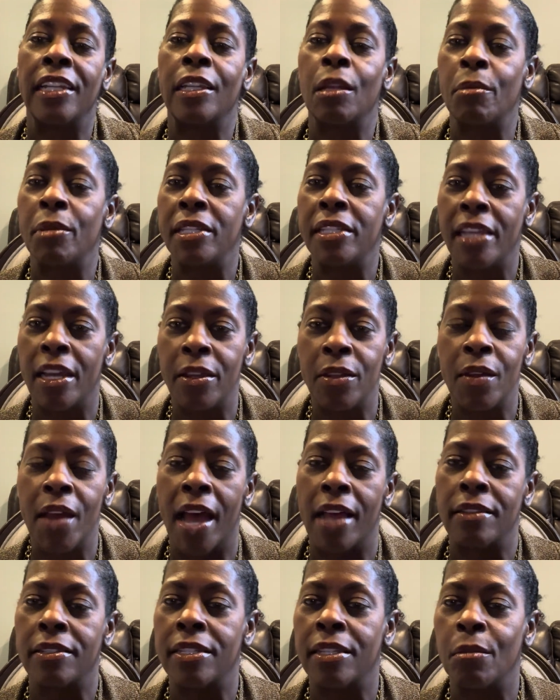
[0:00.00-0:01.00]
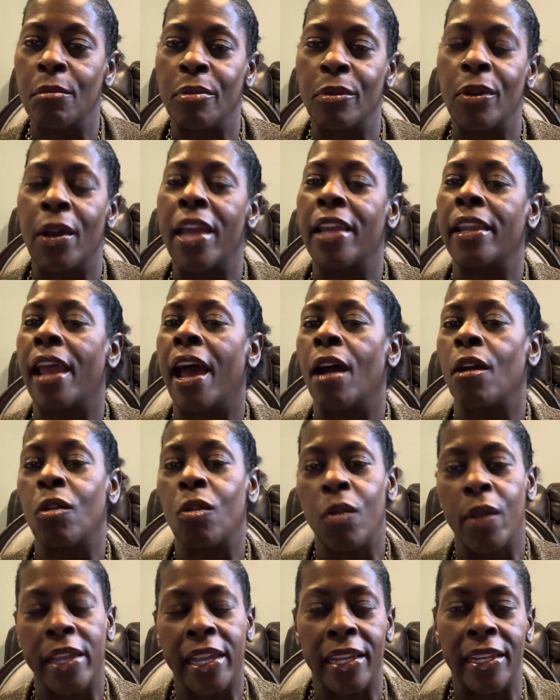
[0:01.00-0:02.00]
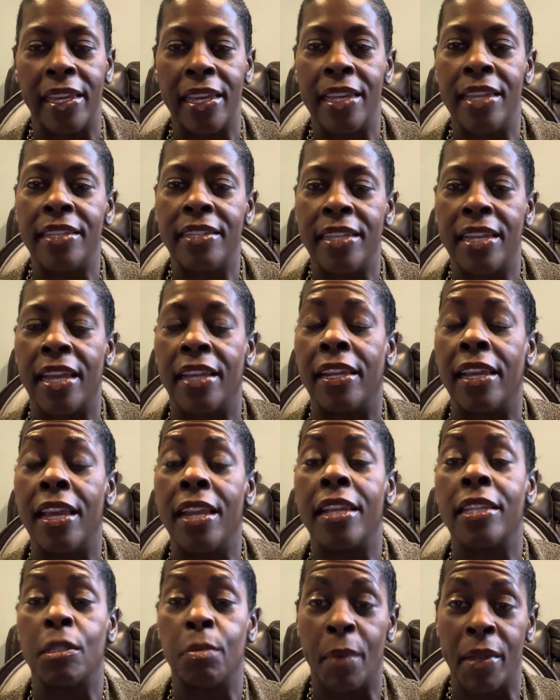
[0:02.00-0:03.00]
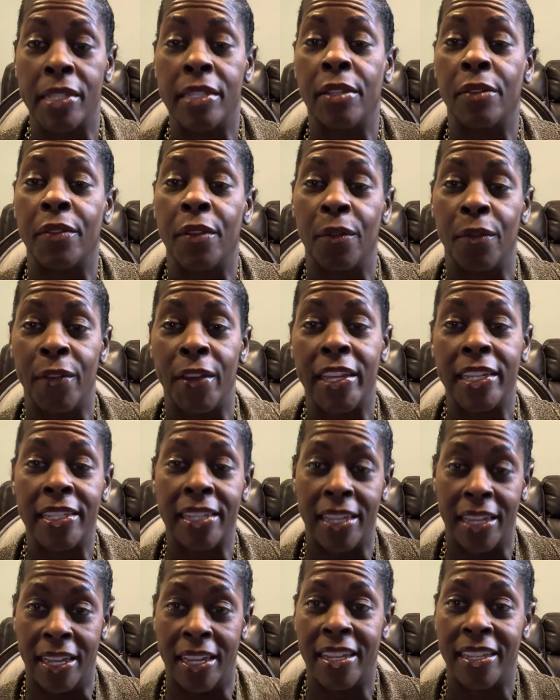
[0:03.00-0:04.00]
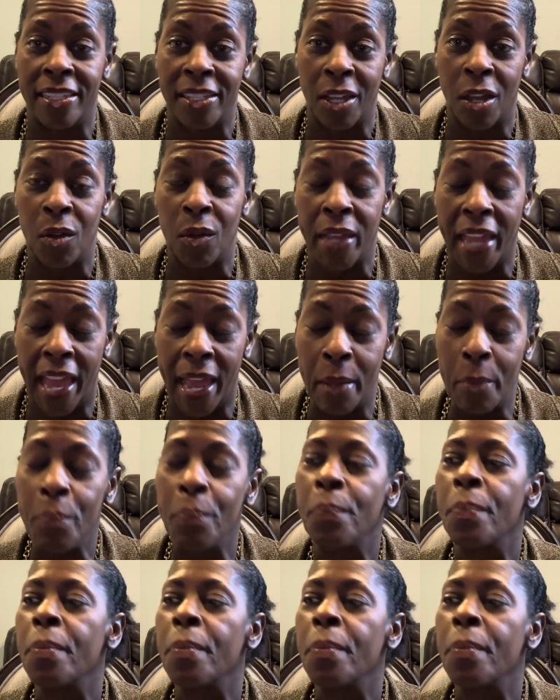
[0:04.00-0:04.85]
Let me tell you how simple and how quick and easy and inexpensive the fix is, okay?